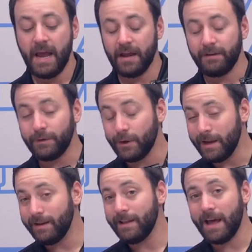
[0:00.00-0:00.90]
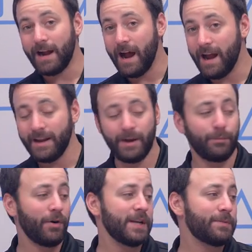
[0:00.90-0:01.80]
And if you're into that high-end
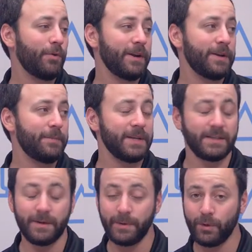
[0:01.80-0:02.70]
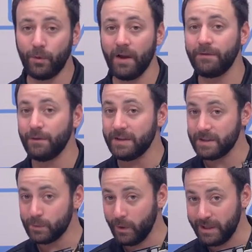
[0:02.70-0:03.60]
price point in a PCP rifle, this
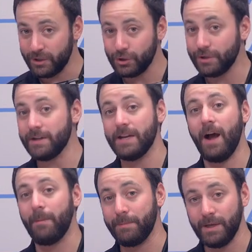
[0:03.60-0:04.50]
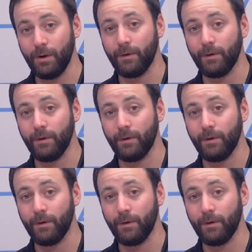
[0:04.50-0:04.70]
is one that should not be